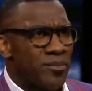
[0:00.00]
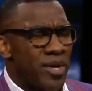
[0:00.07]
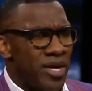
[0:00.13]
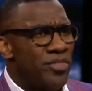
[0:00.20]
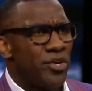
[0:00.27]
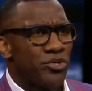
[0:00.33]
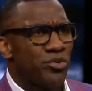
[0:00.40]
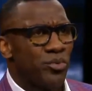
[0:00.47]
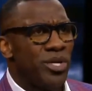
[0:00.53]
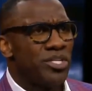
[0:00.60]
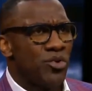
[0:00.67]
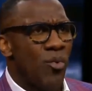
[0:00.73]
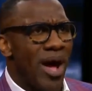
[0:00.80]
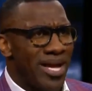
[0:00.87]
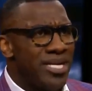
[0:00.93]
And there's a
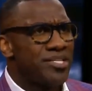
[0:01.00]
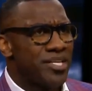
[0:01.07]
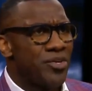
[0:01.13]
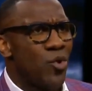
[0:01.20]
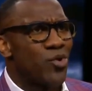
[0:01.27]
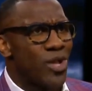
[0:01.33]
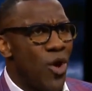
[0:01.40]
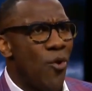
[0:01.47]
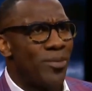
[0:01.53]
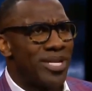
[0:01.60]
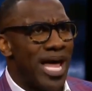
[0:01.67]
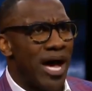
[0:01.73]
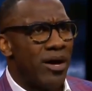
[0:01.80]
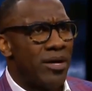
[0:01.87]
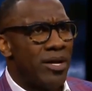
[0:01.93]
reason why he's at Oklahoma
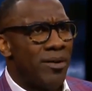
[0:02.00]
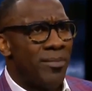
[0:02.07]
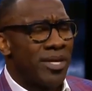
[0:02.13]
now.